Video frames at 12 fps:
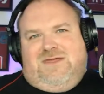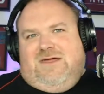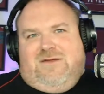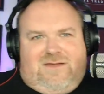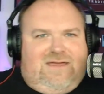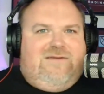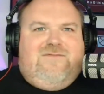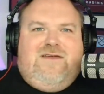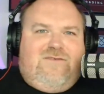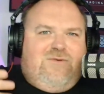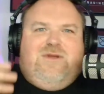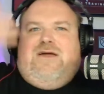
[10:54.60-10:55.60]
know,
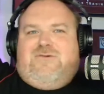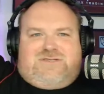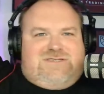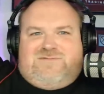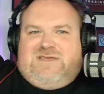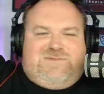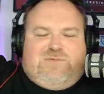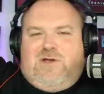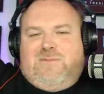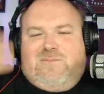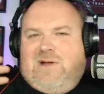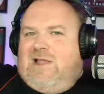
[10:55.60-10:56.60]
everyone else is
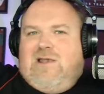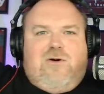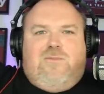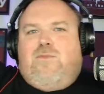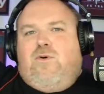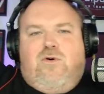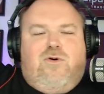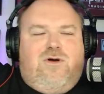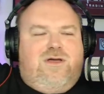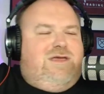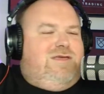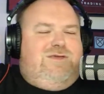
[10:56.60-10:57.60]
probably a lot
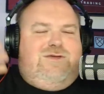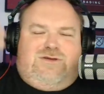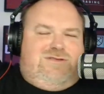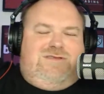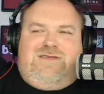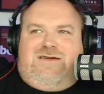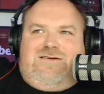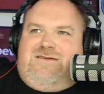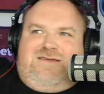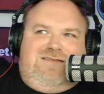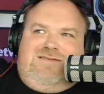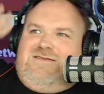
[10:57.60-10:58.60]
more, you can, you know,
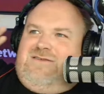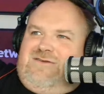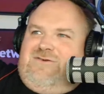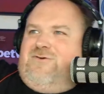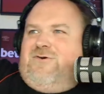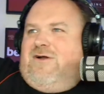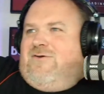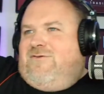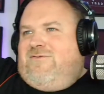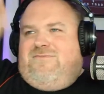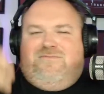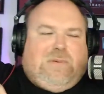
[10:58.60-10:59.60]
in your
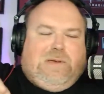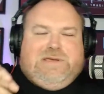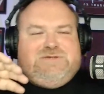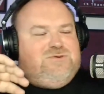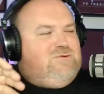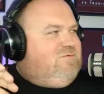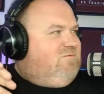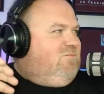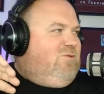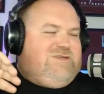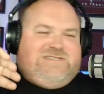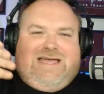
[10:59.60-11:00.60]
own personal
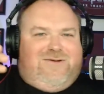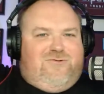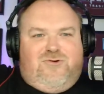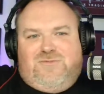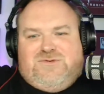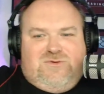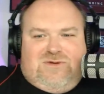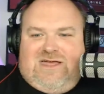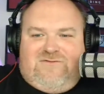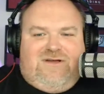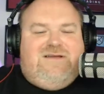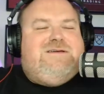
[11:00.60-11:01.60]
WhatsApp groups or
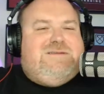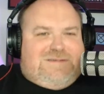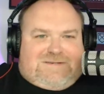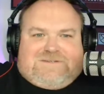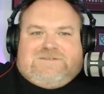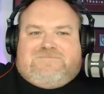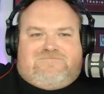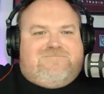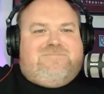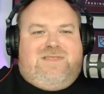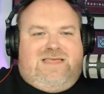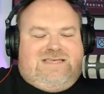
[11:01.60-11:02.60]
whatever.
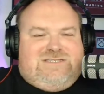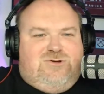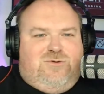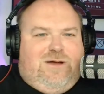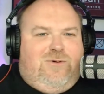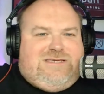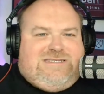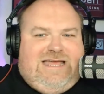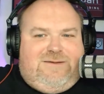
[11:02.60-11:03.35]
Let's talk about West